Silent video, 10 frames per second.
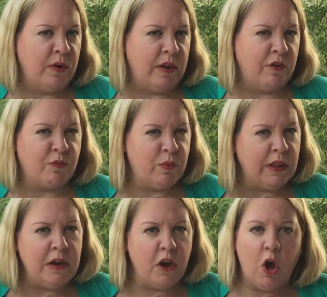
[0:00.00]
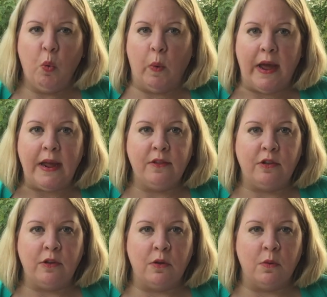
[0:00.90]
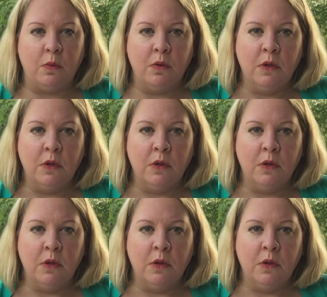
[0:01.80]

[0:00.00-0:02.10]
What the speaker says: and there's really no way to